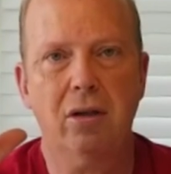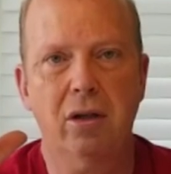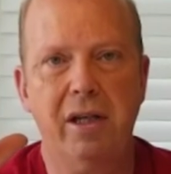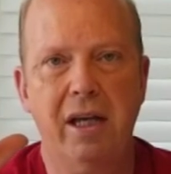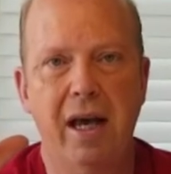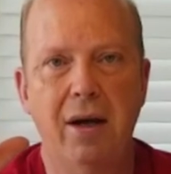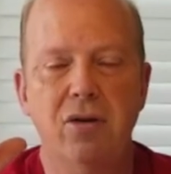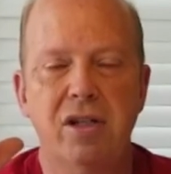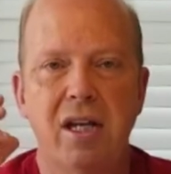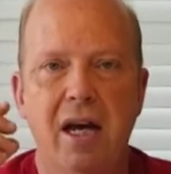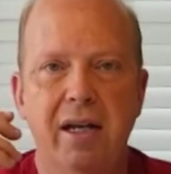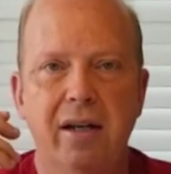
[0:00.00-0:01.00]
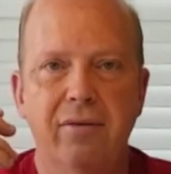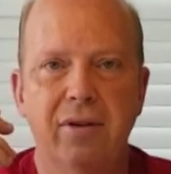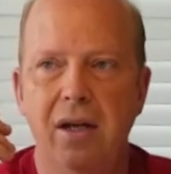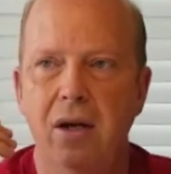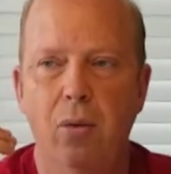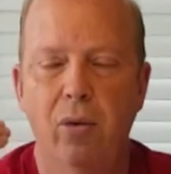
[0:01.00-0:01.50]
looking outside of
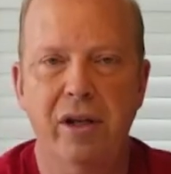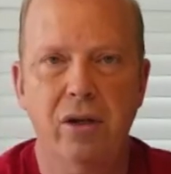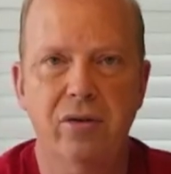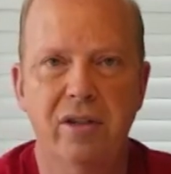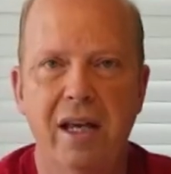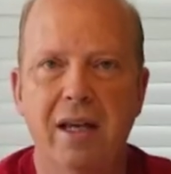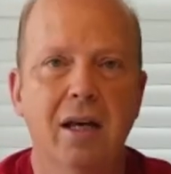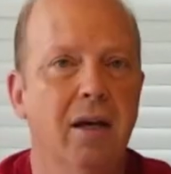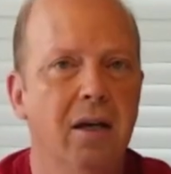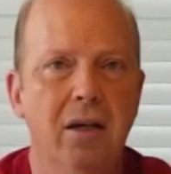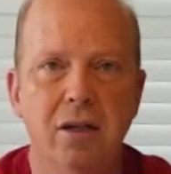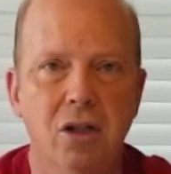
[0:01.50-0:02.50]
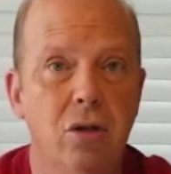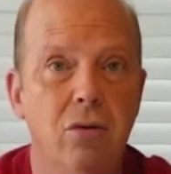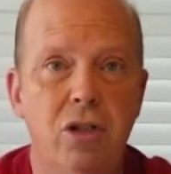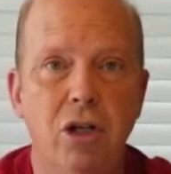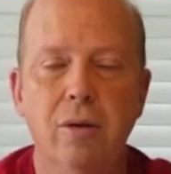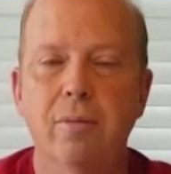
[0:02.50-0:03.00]
what you think.
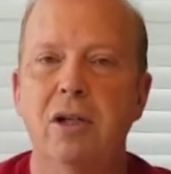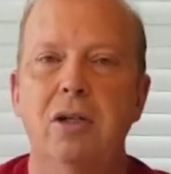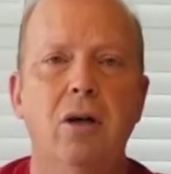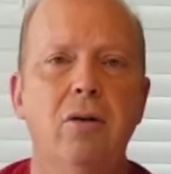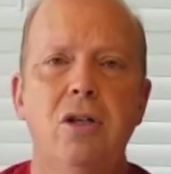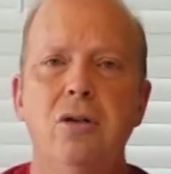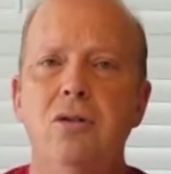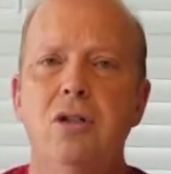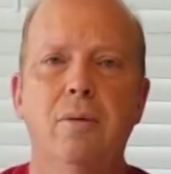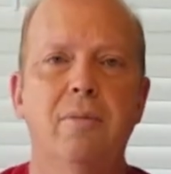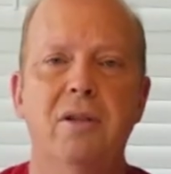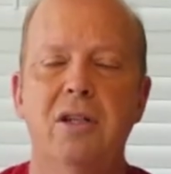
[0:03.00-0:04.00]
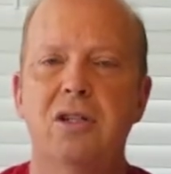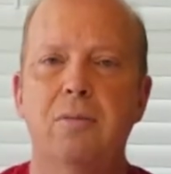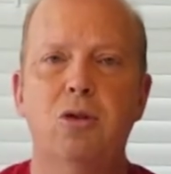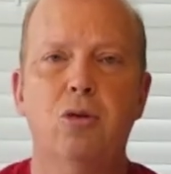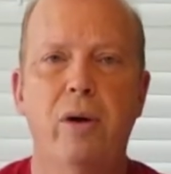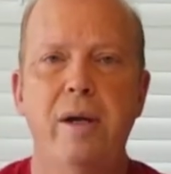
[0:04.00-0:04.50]
YouTube, go to YouTube. There's
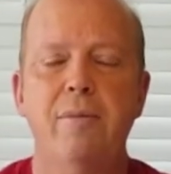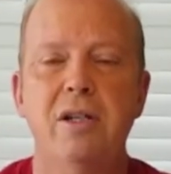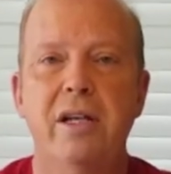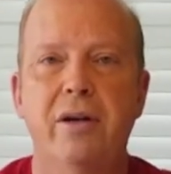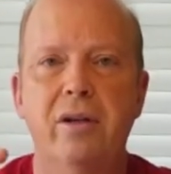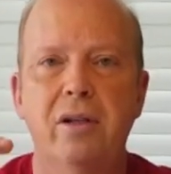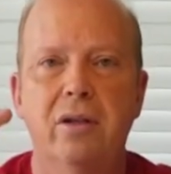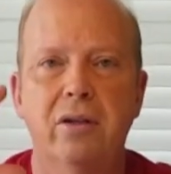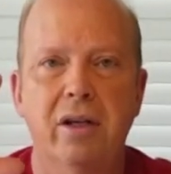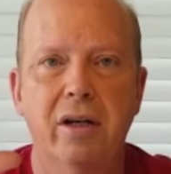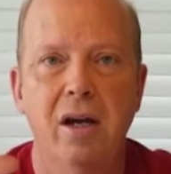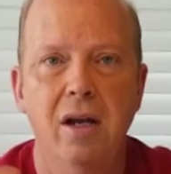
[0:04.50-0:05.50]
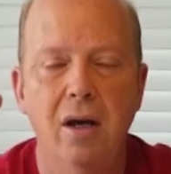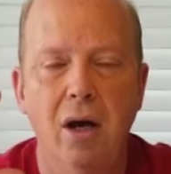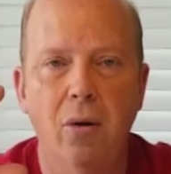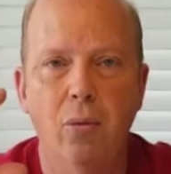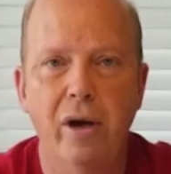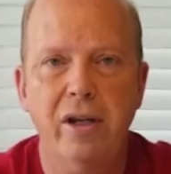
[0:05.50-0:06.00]
some great material on there
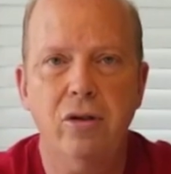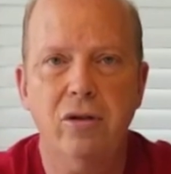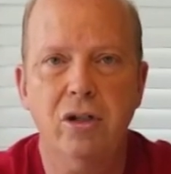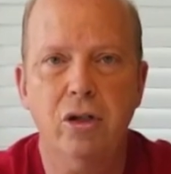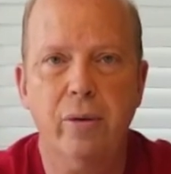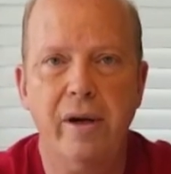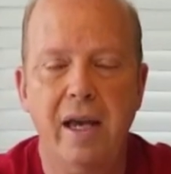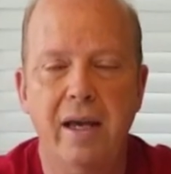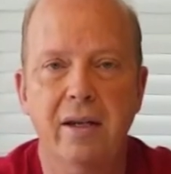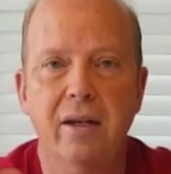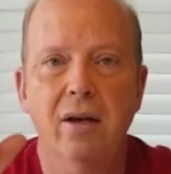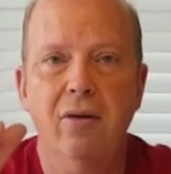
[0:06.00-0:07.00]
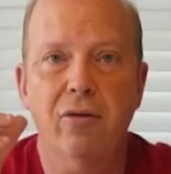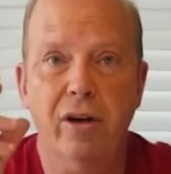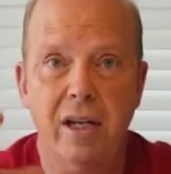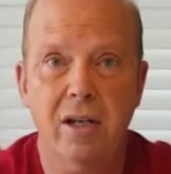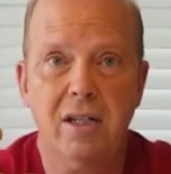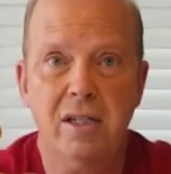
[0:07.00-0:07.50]
on what you can create for
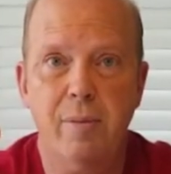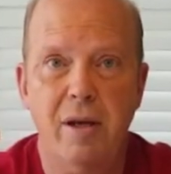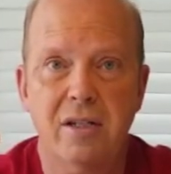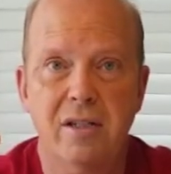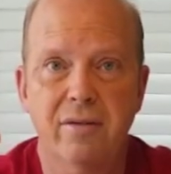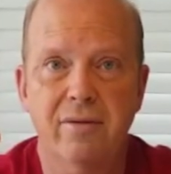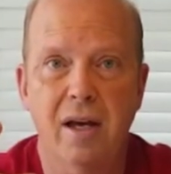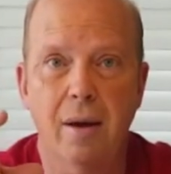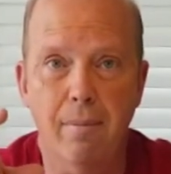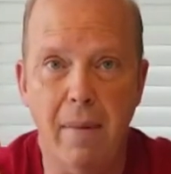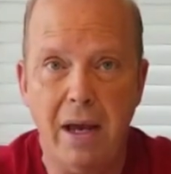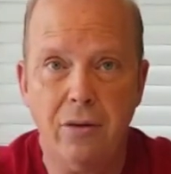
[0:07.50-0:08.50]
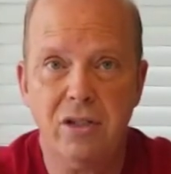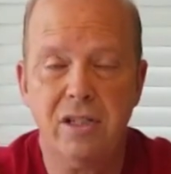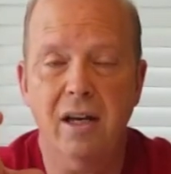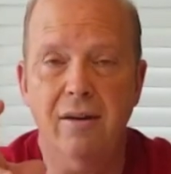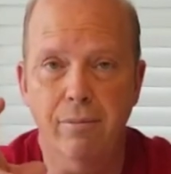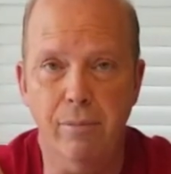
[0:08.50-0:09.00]
inexpensive
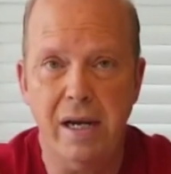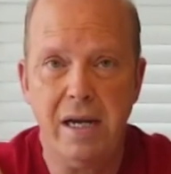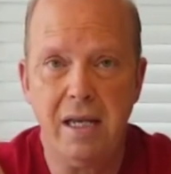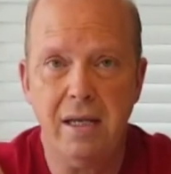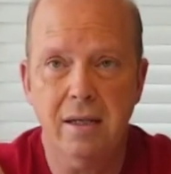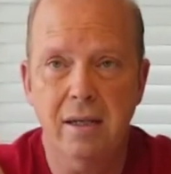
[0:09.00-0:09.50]
amounts of money.